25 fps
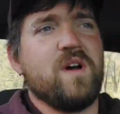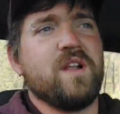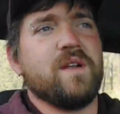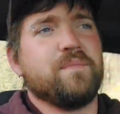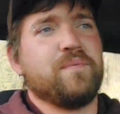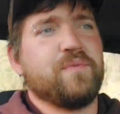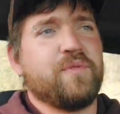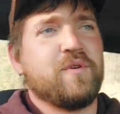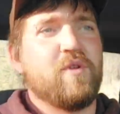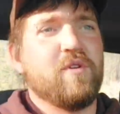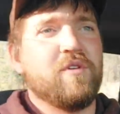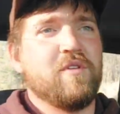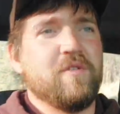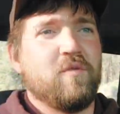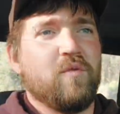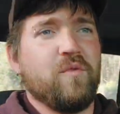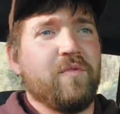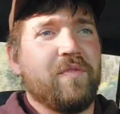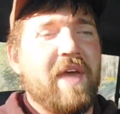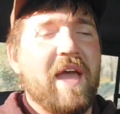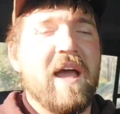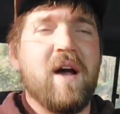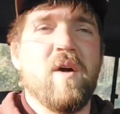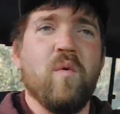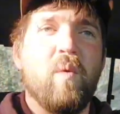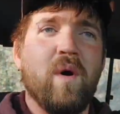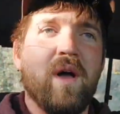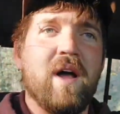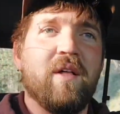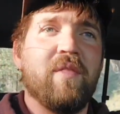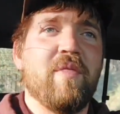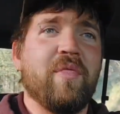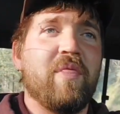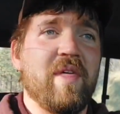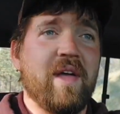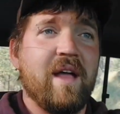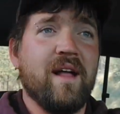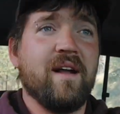to throw that
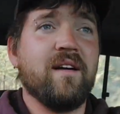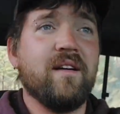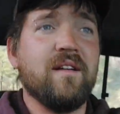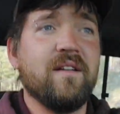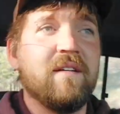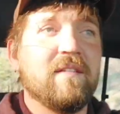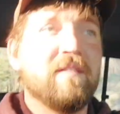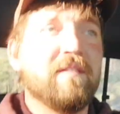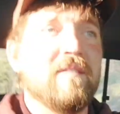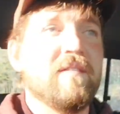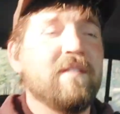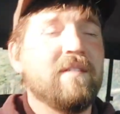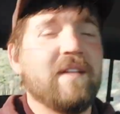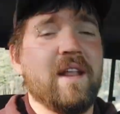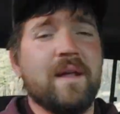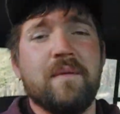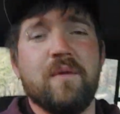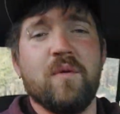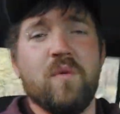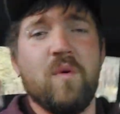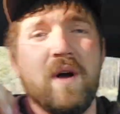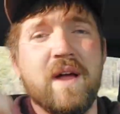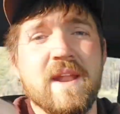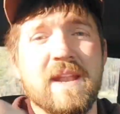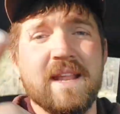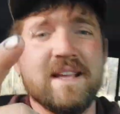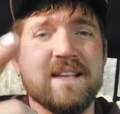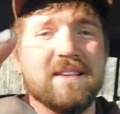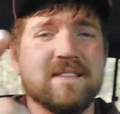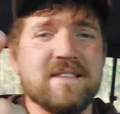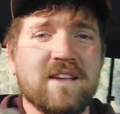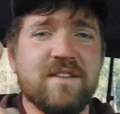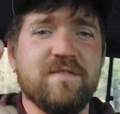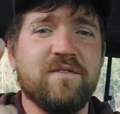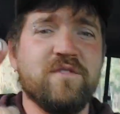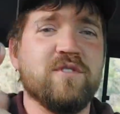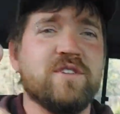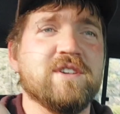weld there. Number one is
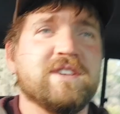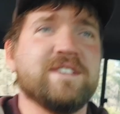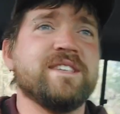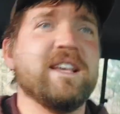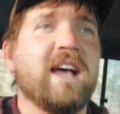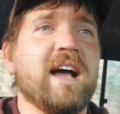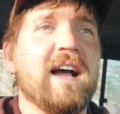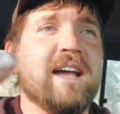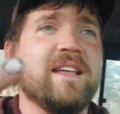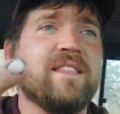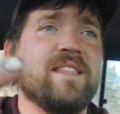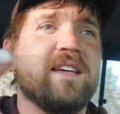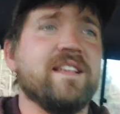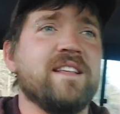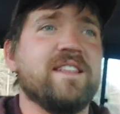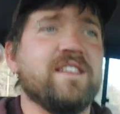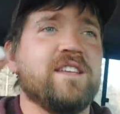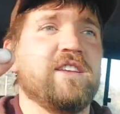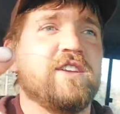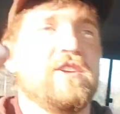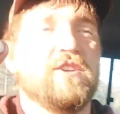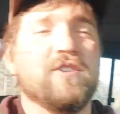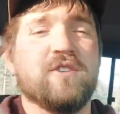if you decide that you're a